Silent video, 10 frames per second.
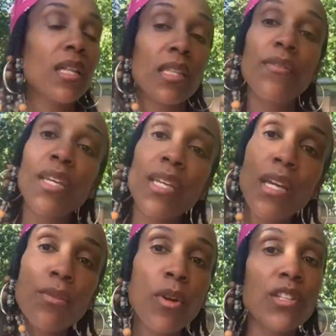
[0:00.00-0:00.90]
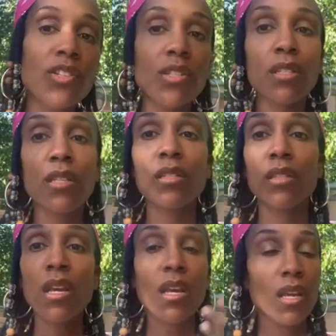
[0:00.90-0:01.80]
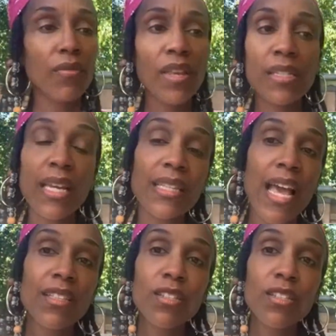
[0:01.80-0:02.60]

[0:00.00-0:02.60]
living in unrighteousness and things like that.